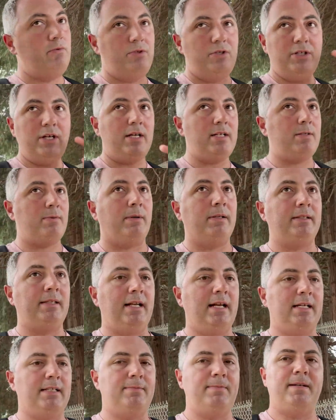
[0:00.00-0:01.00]
just want that
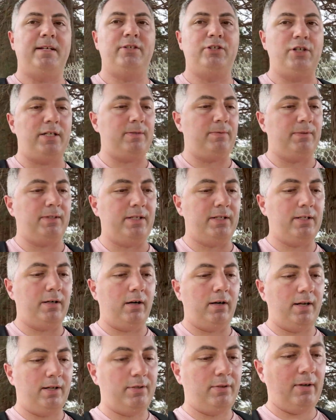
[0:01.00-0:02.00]
XP, just want the
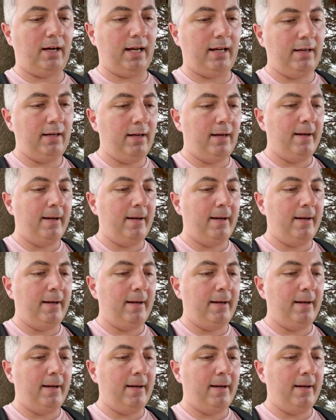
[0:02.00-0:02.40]
Stardust, right?